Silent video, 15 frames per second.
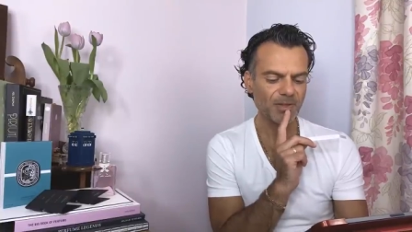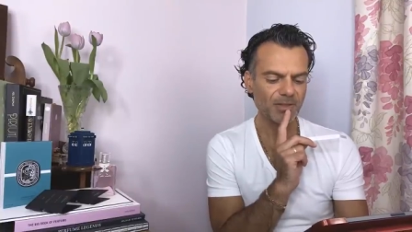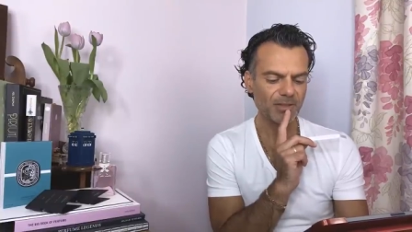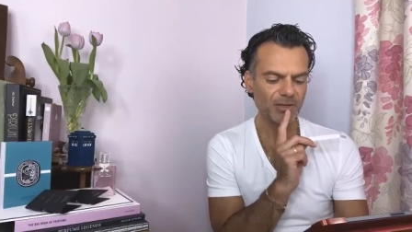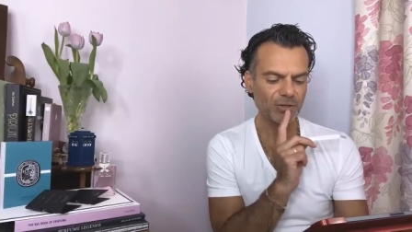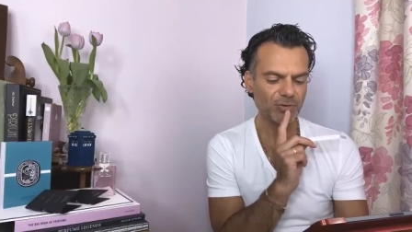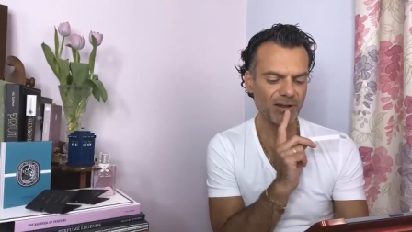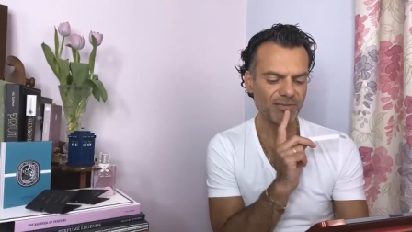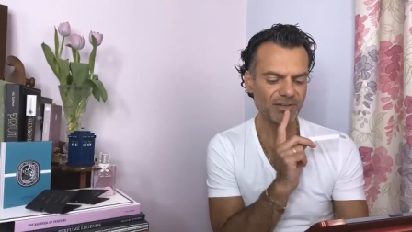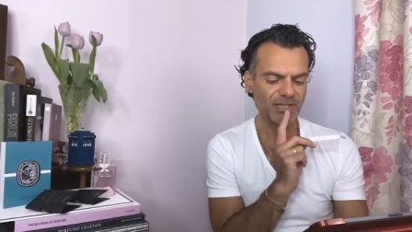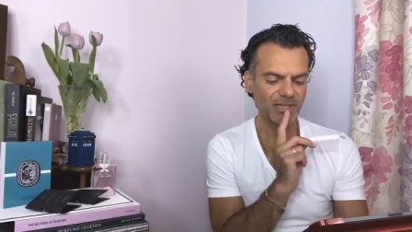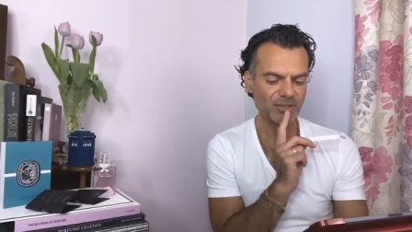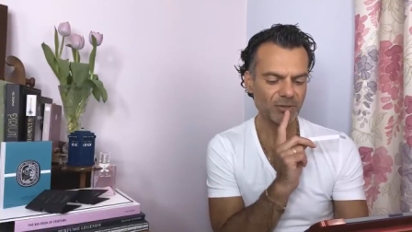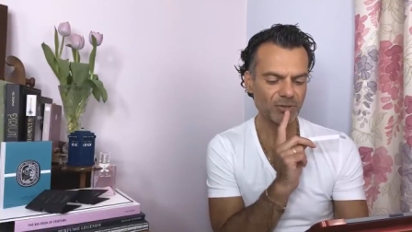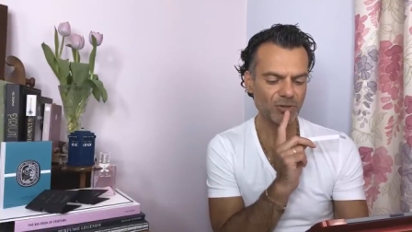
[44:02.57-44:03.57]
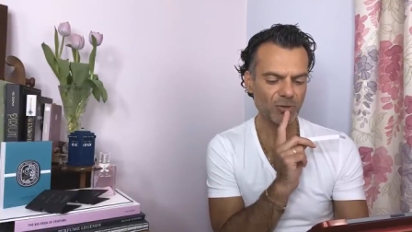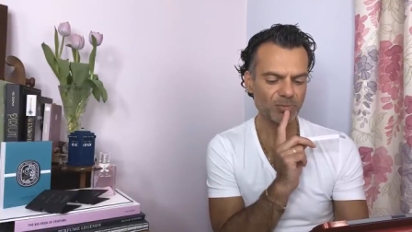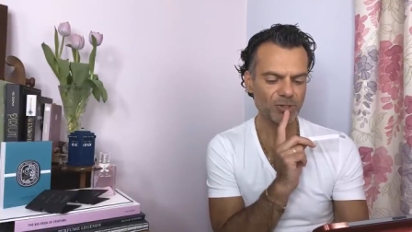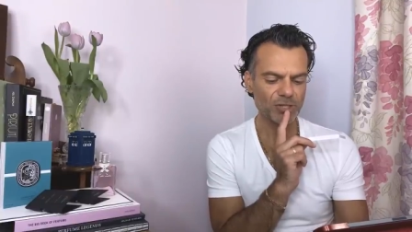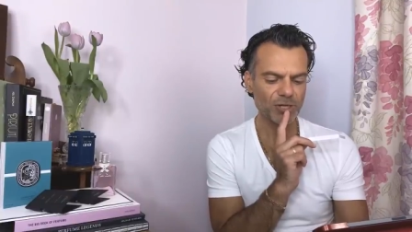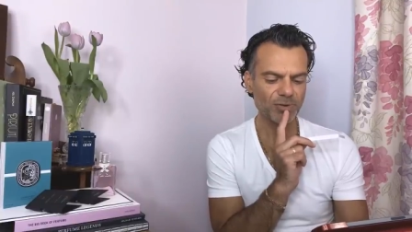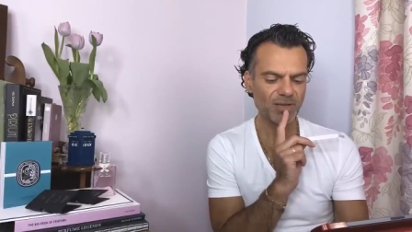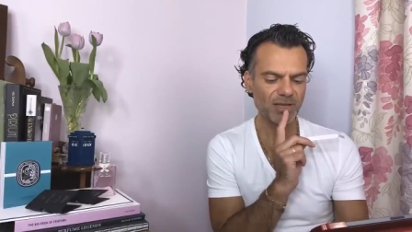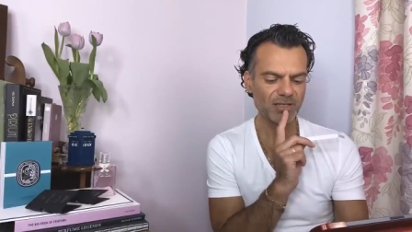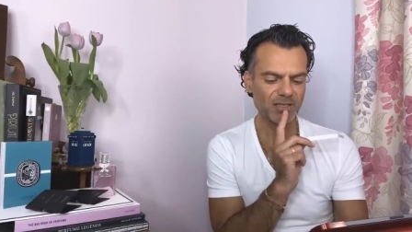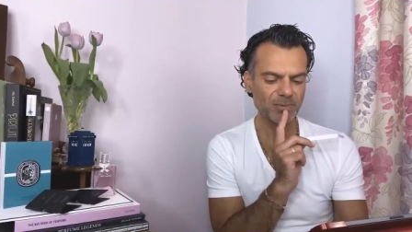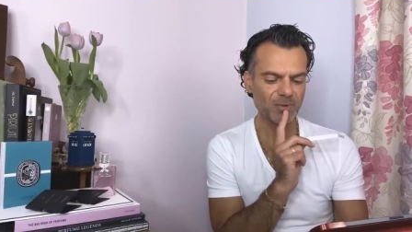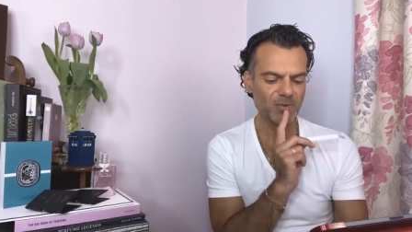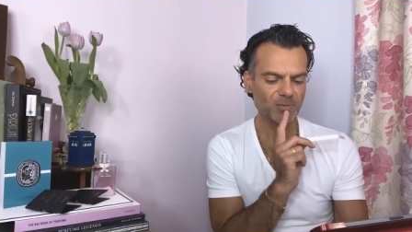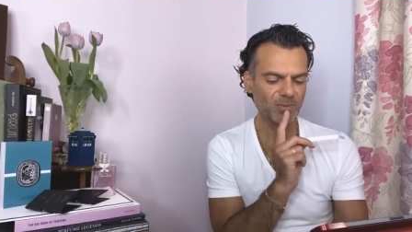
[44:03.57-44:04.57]
that gravitate on top to showcase
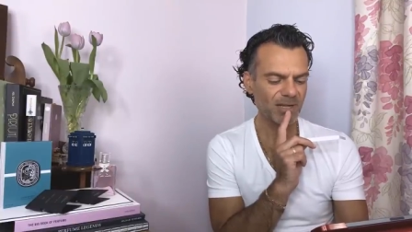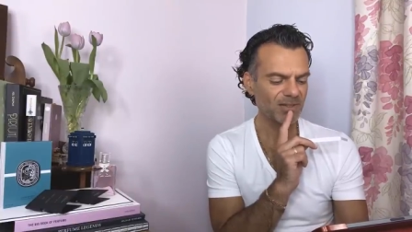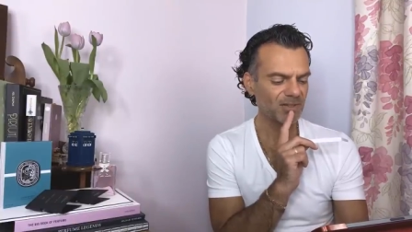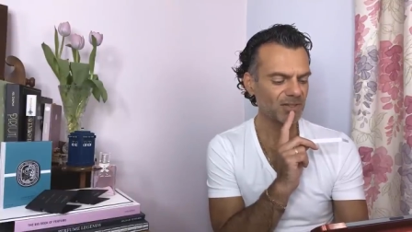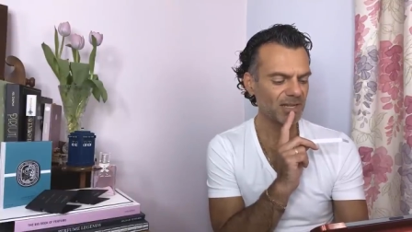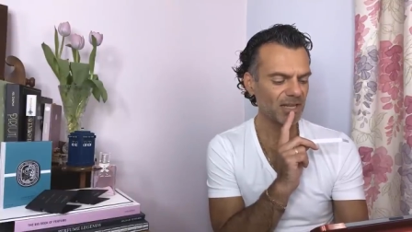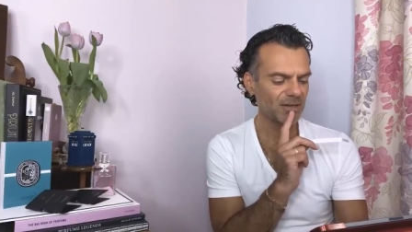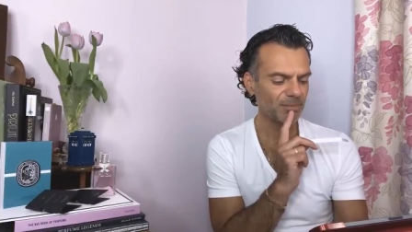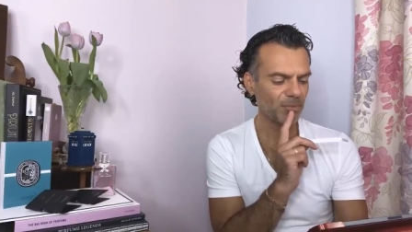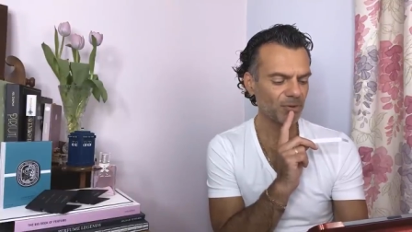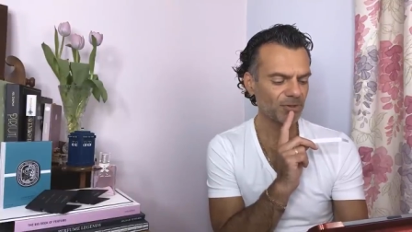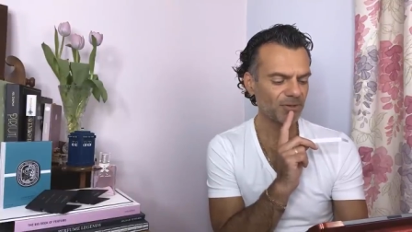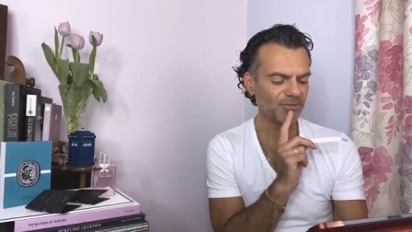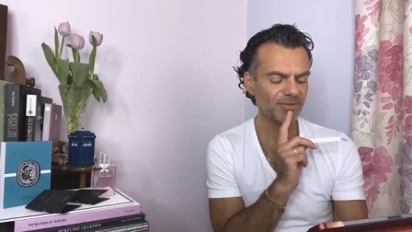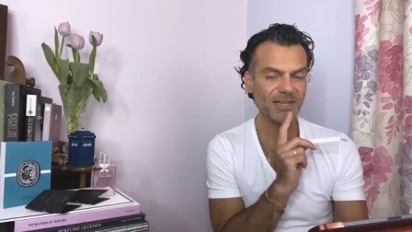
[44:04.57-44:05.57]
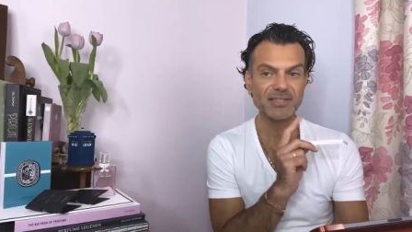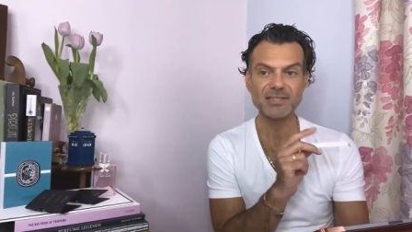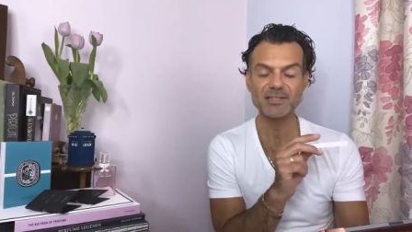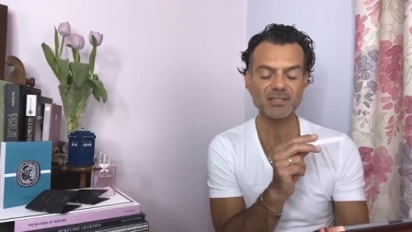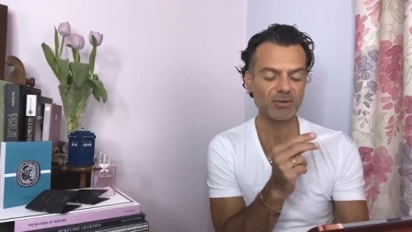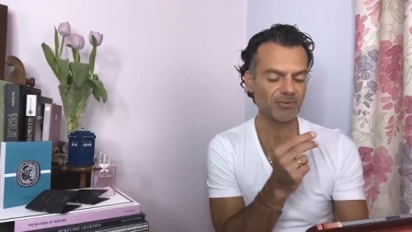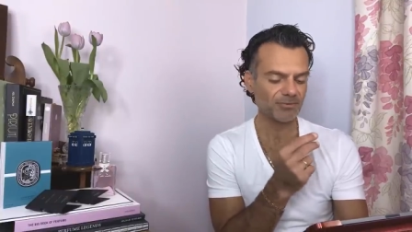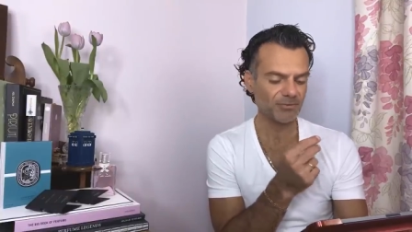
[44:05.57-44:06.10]
the most pleasant and modern facets of